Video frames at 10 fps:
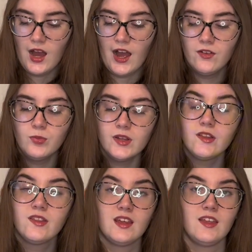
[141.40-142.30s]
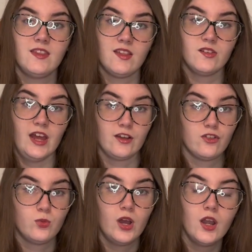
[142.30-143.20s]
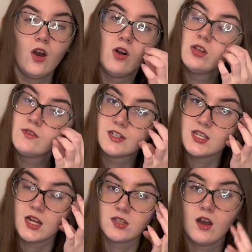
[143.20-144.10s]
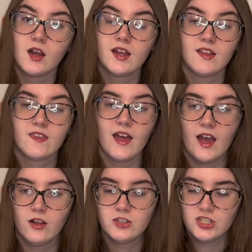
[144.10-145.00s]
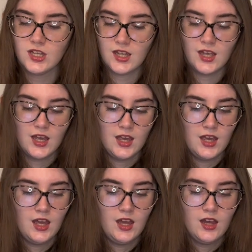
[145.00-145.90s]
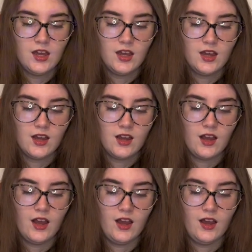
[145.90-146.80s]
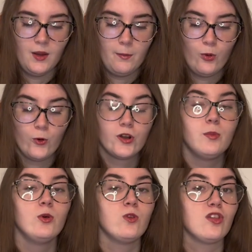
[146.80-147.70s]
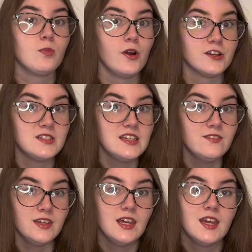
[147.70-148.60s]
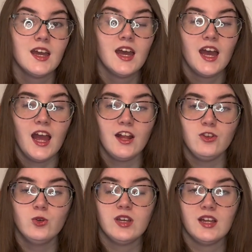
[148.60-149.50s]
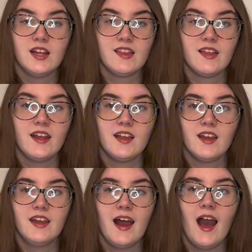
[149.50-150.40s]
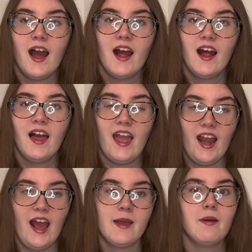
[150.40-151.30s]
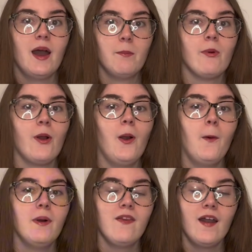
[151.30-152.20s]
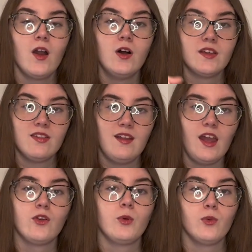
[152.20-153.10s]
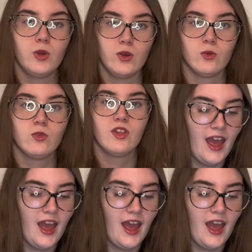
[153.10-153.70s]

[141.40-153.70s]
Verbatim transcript: I've been seeing this next one all over TikTok. It's the LG uh, portable smart TV and you can, it's like an like an iPad Pro, but like on a stand with wheels.